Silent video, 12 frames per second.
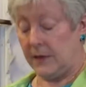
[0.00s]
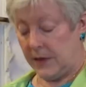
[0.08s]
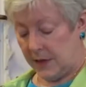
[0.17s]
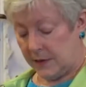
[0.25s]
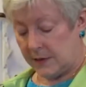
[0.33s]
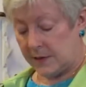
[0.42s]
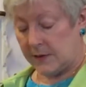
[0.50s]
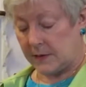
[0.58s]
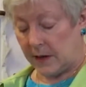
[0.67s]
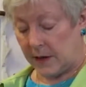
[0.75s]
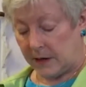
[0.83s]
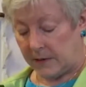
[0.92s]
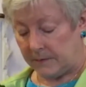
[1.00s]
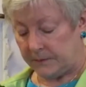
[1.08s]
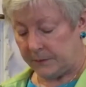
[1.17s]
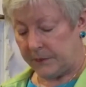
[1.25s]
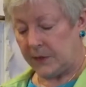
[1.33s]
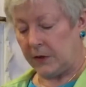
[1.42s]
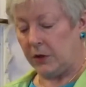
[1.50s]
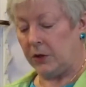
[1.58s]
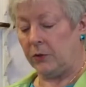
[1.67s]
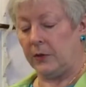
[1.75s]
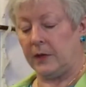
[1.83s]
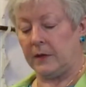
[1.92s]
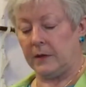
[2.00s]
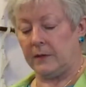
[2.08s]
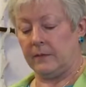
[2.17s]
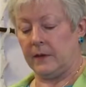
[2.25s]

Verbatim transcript: this um, unit